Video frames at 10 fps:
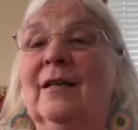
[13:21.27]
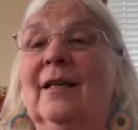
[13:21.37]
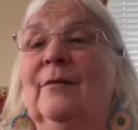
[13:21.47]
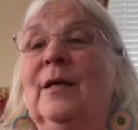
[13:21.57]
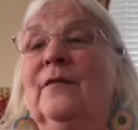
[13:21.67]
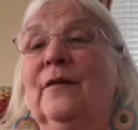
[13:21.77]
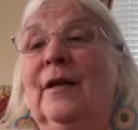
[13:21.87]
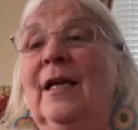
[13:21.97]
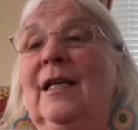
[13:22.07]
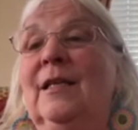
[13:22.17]
And I went for
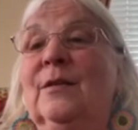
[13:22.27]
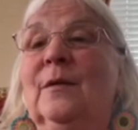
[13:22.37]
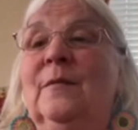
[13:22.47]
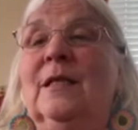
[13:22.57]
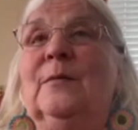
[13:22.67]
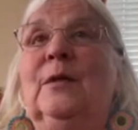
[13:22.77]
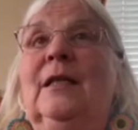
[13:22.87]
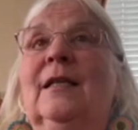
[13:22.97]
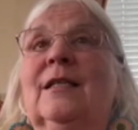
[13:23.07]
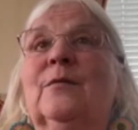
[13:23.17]
an early swim this
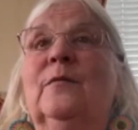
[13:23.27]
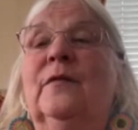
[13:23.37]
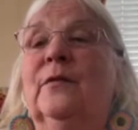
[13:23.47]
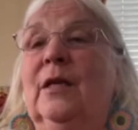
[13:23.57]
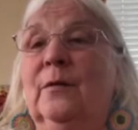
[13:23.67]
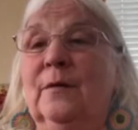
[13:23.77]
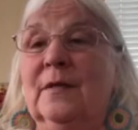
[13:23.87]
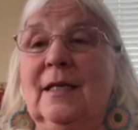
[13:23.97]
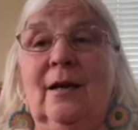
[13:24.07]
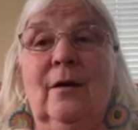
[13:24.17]
morning. I swam for three
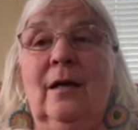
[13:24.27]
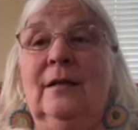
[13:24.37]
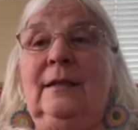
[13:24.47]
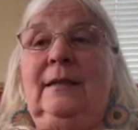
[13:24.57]
quarters an hour.